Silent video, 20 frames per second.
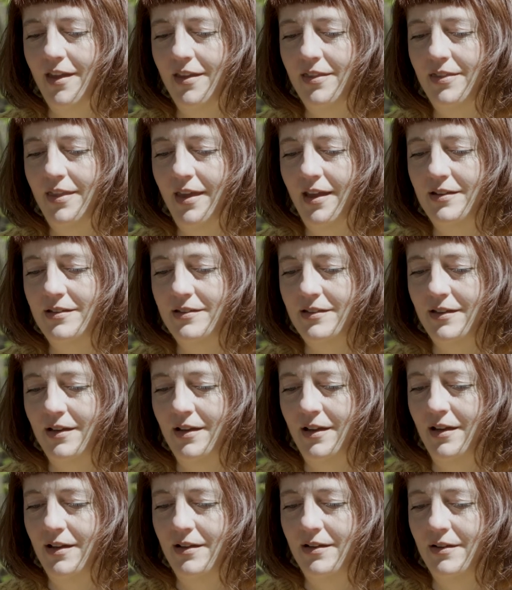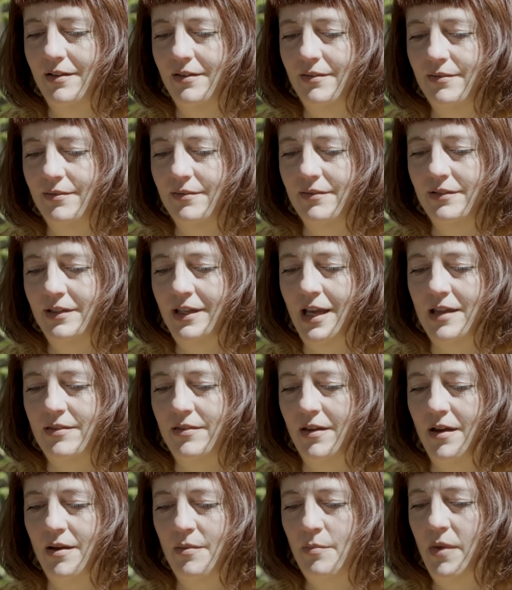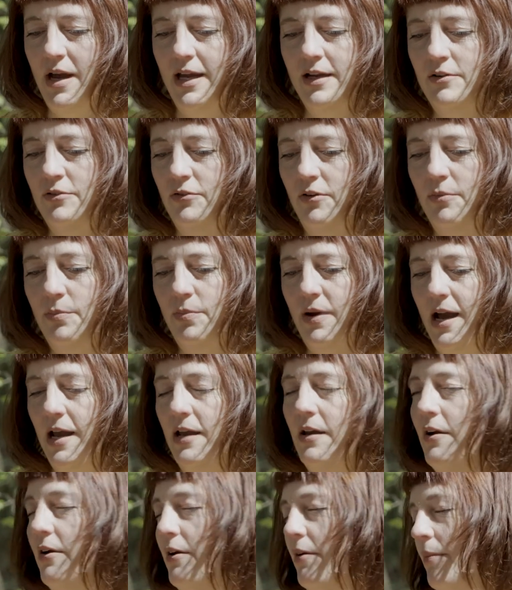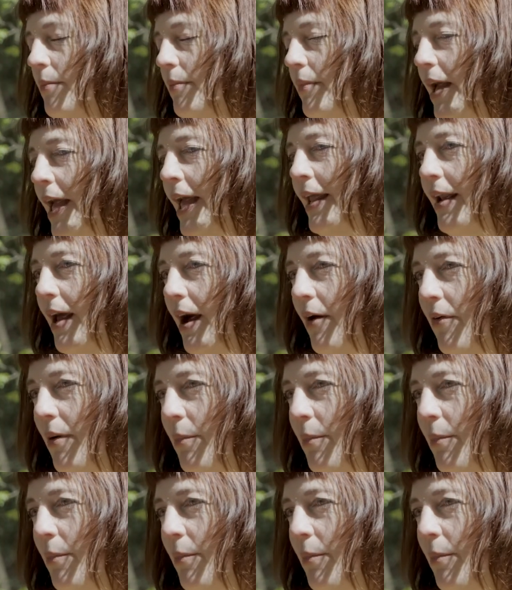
that the microbiome in our